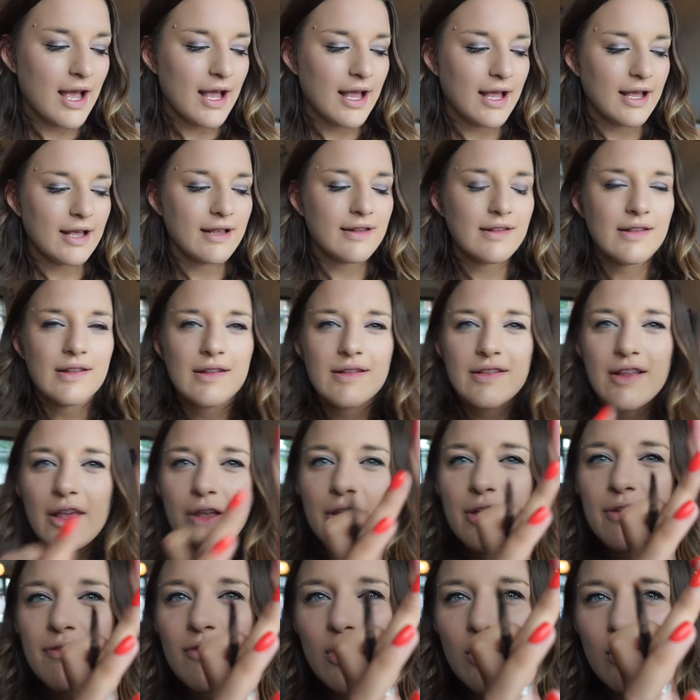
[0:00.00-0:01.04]
is, so
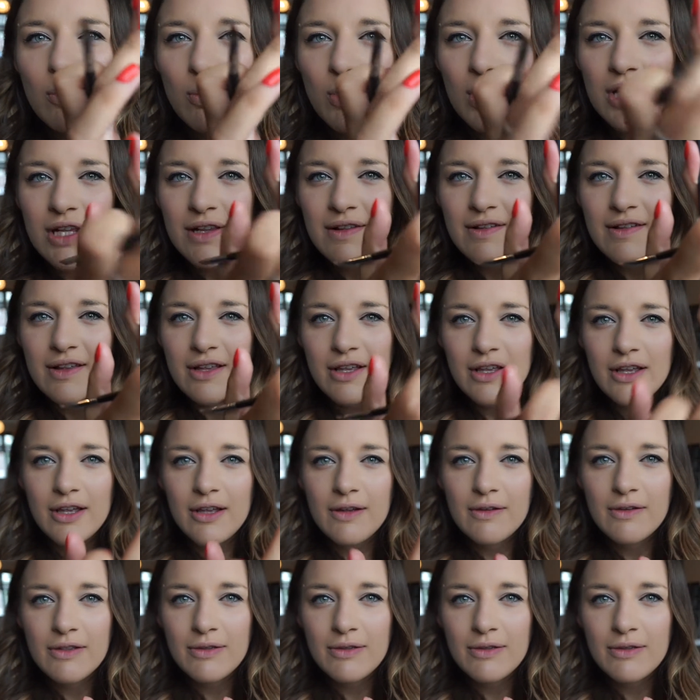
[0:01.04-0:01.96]
you've got 1, 2,